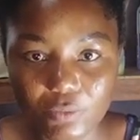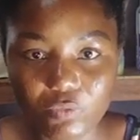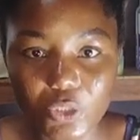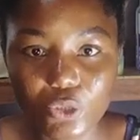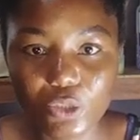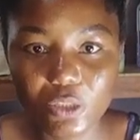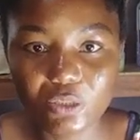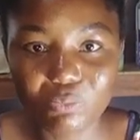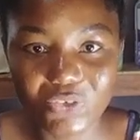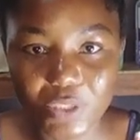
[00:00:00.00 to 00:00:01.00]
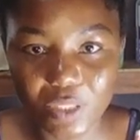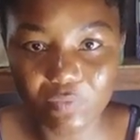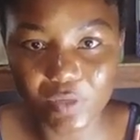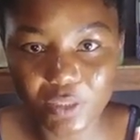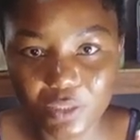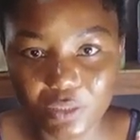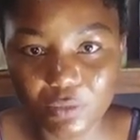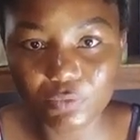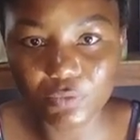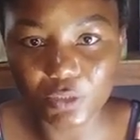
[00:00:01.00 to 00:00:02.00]
We don't need
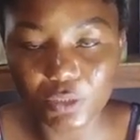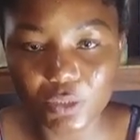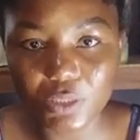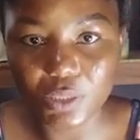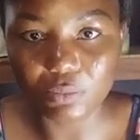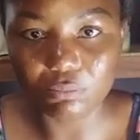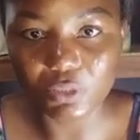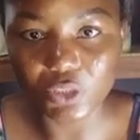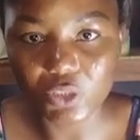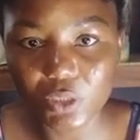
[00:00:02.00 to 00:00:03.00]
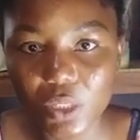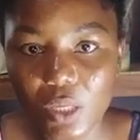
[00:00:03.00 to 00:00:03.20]
preservative in this tin bleach